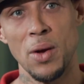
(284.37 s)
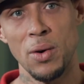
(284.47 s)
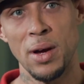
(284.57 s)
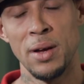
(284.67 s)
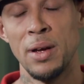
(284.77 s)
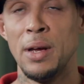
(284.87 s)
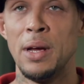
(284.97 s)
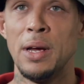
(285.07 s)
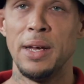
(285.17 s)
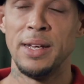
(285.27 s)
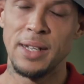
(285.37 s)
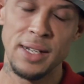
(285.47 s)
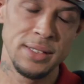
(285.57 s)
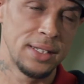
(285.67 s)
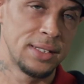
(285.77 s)
Okay, it
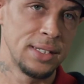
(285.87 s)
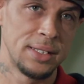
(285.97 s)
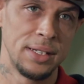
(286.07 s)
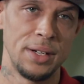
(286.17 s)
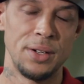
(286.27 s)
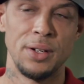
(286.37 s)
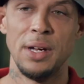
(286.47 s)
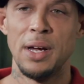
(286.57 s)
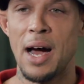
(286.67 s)
does exist in here.